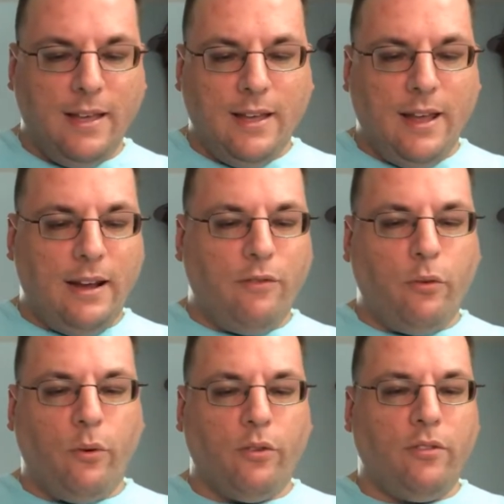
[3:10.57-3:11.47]
And of
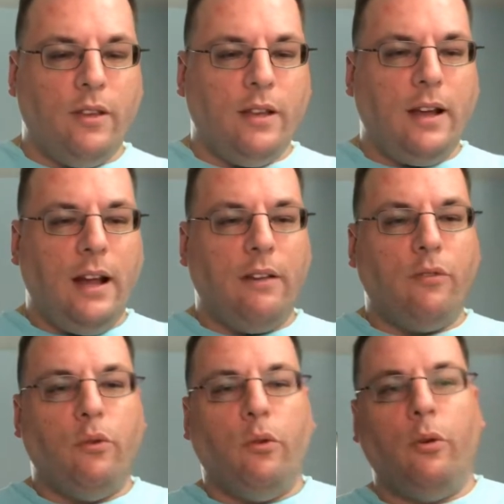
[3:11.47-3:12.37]
course, kind of
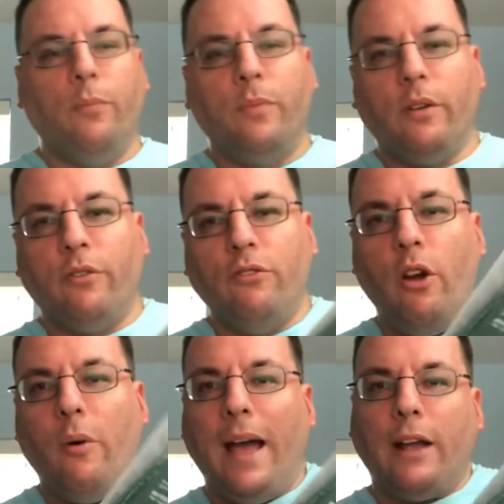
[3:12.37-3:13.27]
cool, there's
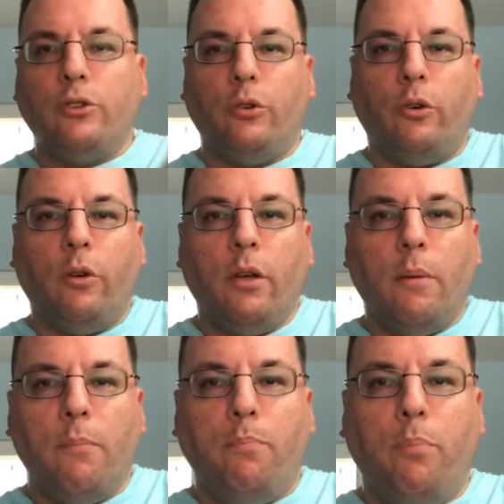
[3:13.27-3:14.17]
no actual
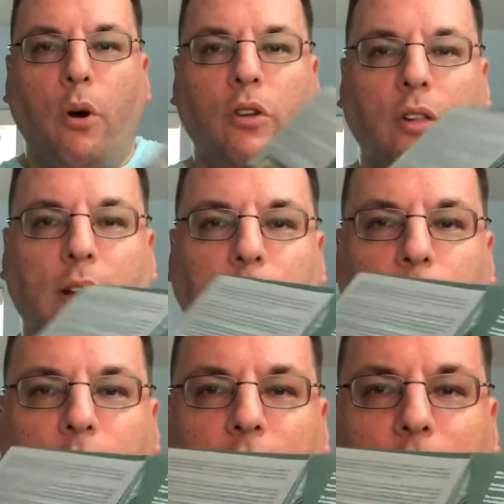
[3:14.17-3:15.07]
booklet per
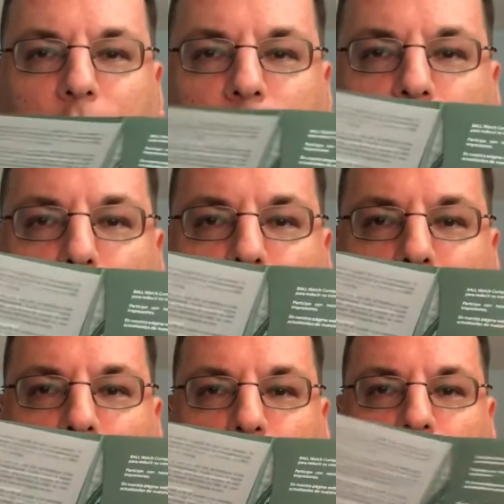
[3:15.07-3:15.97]
se, there's no
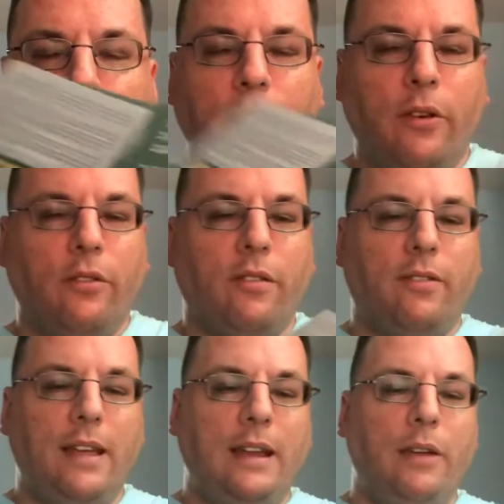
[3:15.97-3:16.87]
manual. There's a
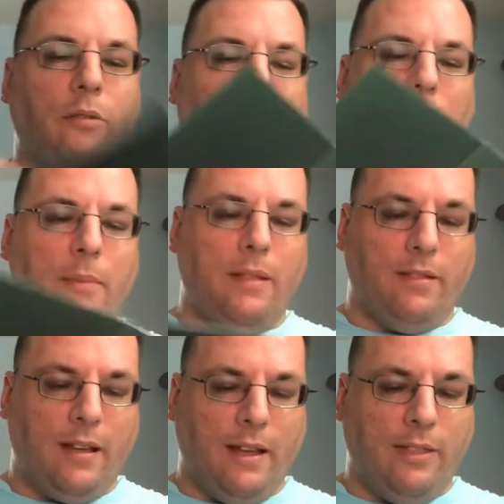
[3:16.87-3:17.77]
CD-ROM
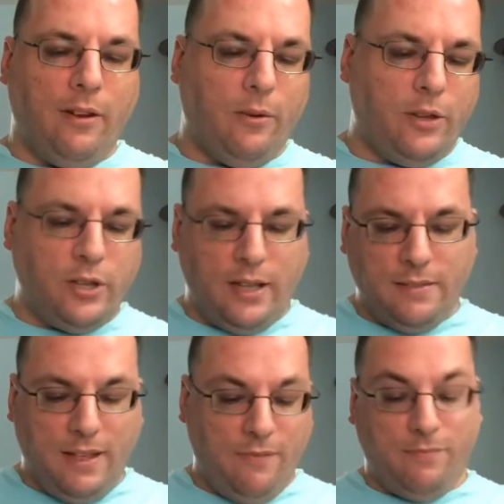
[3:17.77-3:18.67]
inside there, which
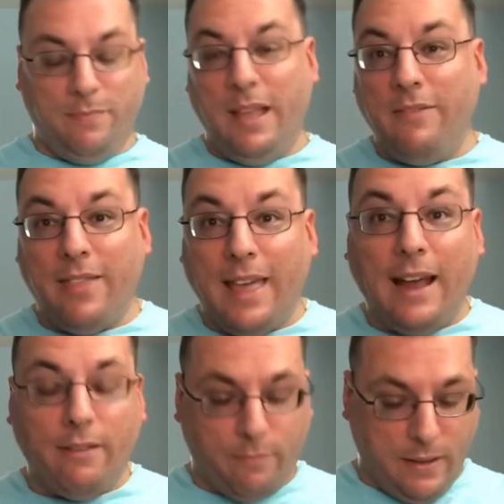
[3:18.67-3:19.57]
even that
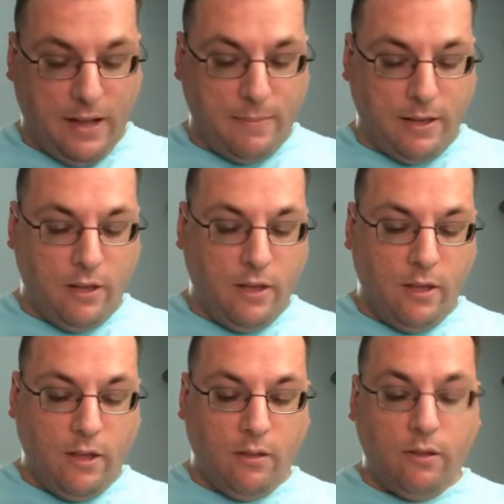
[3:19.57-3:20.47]
is becoming
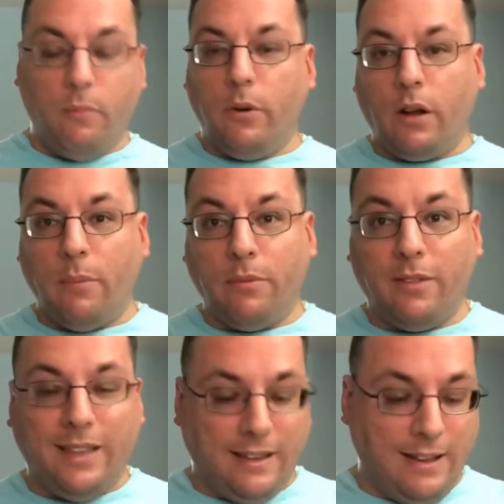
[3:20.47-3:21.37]
somewhat
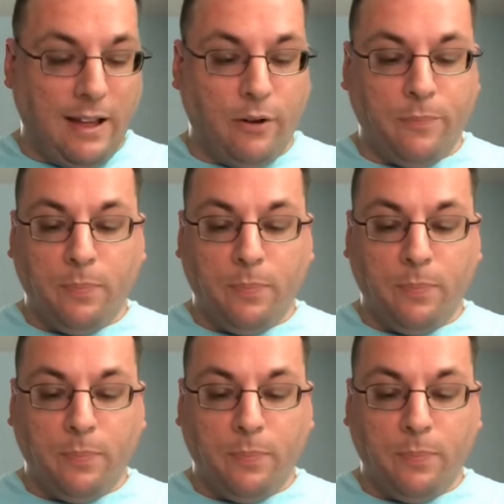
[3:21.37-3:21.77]
obsolete now.